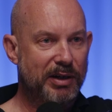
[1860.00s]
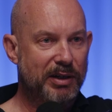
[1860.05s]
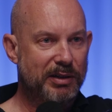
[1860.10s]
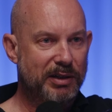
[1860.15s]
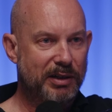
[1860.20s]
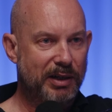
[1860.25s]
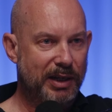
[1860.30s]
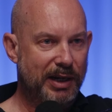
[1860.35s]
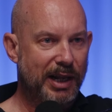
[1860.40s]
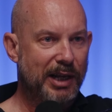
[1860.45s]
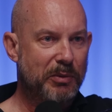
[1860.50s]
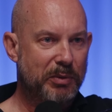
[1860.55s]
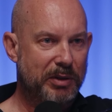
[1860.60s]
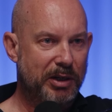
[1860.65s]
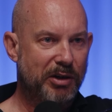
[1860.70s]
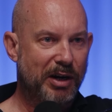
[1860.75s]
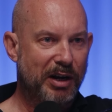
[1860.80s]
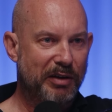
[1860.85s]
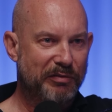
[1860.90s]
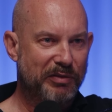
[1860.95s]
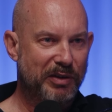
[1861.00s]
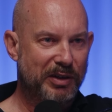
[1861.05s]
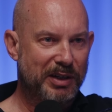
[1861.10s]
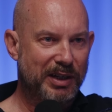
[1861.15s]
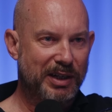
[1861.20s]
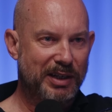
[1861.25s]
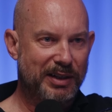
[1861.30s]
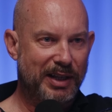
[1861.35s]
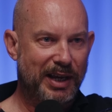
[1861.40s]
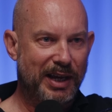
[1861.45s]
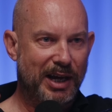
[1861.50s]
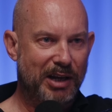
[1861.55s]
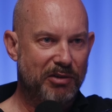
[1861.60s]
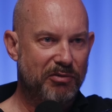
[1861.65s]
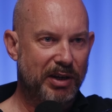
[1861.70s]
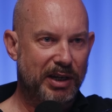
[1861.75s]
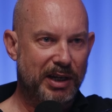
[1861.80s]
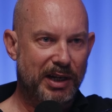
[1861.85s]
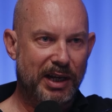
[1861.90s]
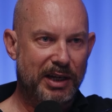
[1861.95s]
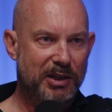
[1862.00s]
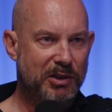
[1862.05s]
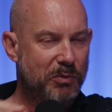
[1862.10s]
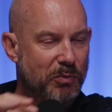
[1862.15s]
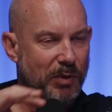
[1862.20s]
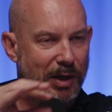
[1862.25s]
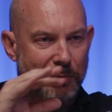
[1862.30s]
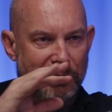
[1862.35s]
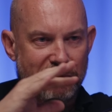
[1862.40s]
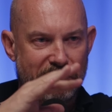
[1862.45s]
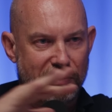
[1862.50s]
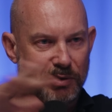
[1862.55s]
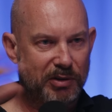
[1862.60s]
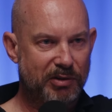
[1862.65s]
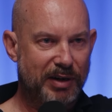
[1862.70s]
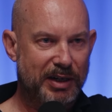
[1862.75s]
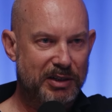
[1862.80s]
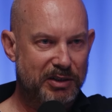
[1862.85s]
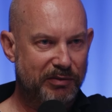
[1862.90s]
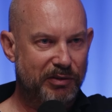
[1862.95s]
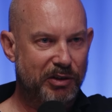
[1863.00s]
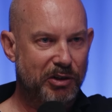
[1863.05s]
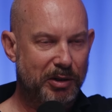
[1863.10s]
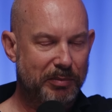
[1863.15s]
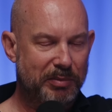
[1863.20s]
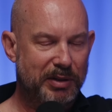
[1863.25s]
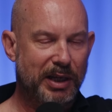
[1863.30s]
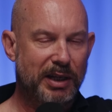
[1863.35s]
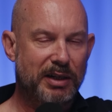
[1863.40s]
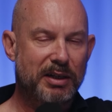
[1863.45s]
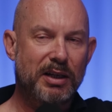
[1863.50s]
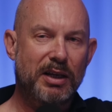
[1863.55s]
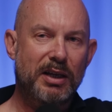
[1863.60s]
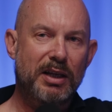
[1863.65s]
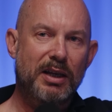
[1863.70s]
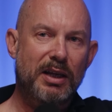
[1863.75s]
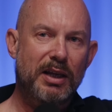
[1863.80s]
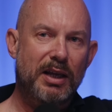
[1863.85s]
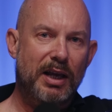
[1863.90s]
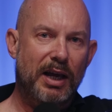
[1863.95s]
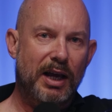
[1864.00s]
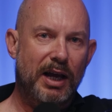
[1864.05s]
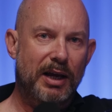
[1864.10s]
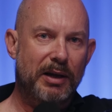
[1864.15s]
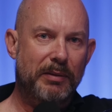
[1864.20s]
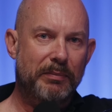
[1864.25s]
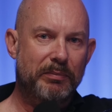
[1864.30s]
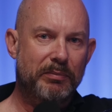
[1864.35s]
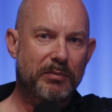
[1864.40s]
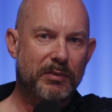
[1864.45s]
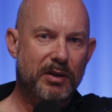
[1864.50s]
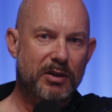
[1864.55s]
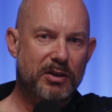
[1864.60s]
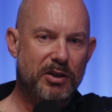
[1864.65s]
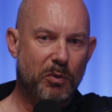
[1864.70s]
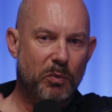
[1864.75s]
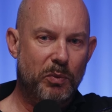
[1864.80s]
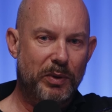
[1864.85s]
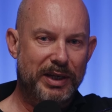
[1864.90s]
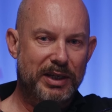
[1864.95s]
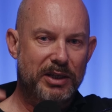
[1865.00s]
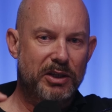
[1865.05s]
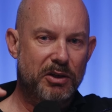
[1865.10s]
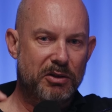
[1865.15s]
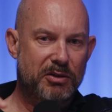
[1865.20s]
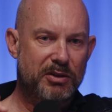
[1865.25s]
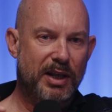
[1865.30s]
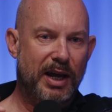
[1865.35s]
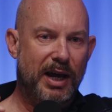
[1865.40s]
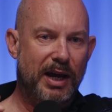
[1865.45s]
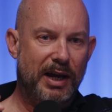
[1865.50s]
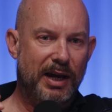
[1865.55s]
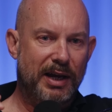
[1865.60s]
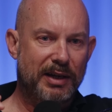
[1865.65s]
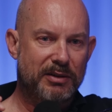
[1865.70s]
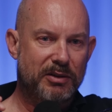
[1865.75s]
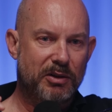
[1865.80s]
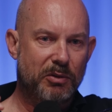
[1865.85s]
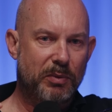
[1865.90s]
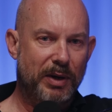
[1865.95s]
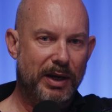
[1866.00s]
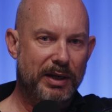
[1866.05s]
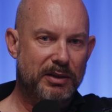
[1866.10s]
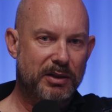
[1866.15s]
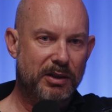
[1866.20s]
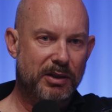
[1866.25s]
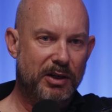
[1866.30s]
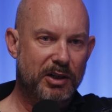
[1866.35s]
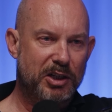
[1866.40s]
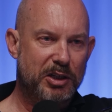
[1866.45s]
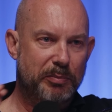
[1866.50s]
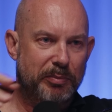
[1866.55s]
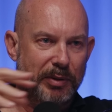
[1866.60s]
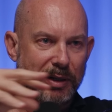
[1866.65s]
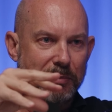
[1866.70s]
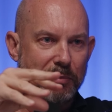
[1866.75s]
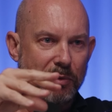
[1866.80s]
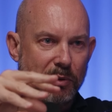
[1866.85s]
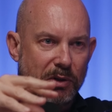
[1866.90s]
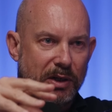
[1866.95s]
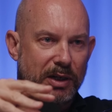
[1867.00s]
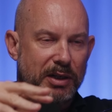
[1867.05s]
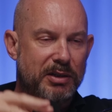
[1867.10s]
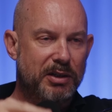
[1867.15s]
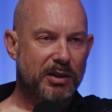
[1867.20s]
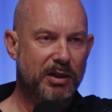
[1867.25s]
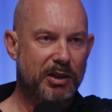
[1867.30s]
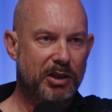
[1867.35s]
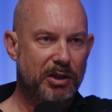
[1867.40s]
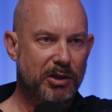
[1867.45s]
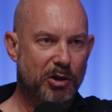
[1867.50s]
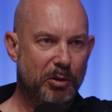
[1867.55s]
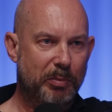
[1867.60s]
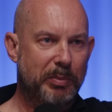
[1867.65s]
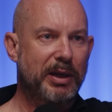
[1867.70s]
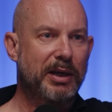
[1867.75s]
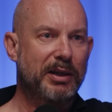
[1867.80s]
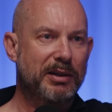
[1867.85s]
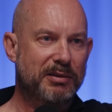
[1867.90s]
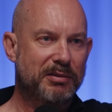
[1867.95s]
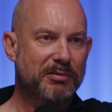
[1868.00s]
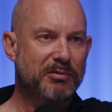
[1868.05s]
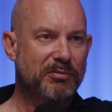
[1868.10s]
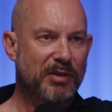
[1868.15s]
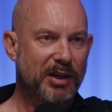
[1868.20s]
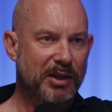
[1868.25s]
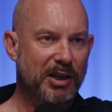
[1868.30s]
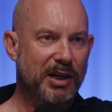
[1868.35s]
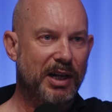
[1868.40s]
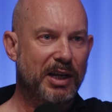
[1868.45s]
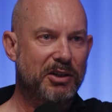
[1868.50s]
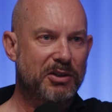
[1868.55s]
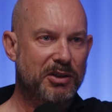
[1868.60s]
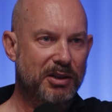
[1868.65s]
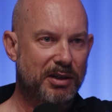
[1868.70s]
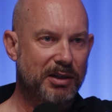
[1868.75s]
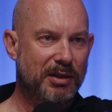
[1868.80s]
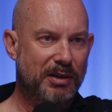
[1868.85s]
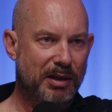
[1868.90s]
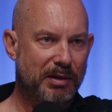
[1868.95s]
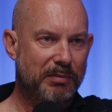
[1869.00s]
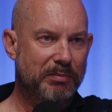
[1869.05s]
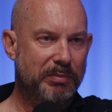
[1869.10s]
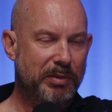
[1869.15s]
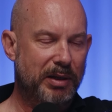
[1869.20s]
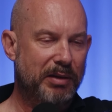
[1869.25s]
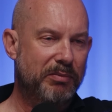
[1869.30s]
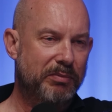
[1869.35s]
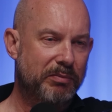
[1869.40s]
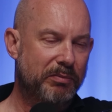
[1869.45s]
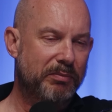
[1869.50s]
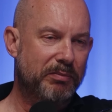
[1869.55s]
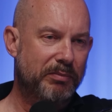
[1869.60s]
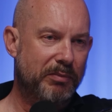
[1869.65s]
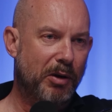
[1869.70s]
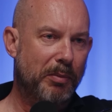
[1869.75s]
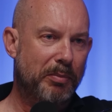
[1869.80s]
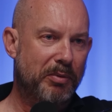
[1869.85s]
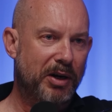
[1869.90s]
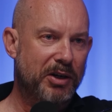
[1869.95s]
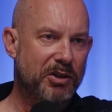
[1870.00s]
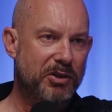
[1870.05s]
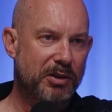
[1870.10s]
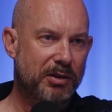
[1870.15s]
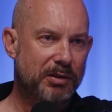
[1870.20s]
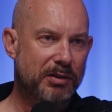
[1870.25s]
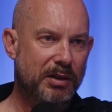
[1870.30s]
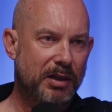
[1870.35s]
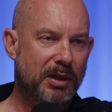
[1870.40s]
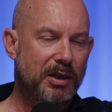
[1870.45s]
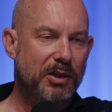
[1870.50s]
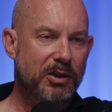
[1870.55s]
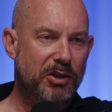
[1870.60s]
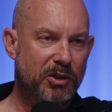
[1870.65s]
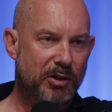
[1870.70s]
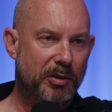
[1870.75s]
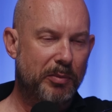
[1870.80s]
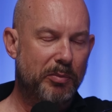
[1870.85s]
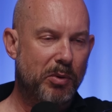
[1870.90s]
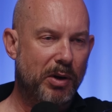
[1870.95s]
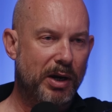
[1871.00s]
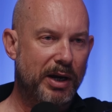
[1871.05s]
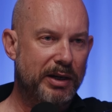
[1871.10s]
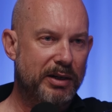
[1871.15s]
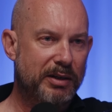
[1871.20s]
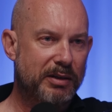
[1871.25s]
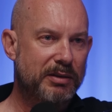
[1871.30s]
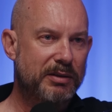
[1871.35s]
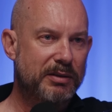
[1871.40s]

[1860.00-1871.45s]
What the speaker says: in equity crowdfunding, and they had regulation way before the rest of Europe did. So we used that as the way to kind of springboard into the European regulation and be operational Europe-wide.